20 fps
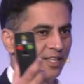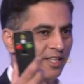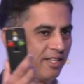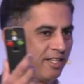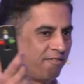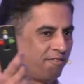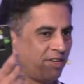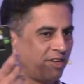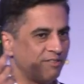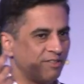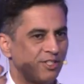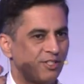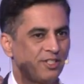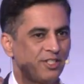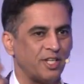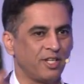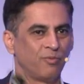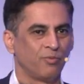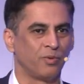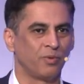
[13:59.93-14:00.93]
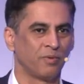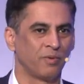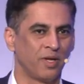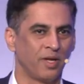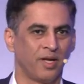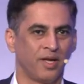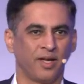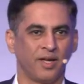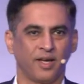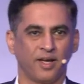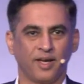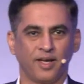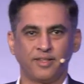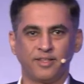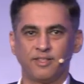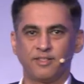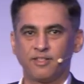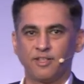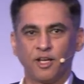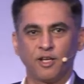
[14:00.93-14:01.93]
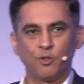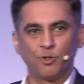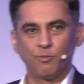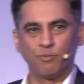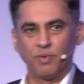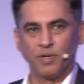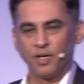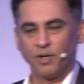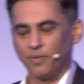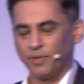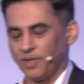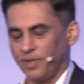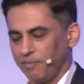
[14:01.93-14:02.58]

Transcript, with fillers: that they've never seen and they start to play with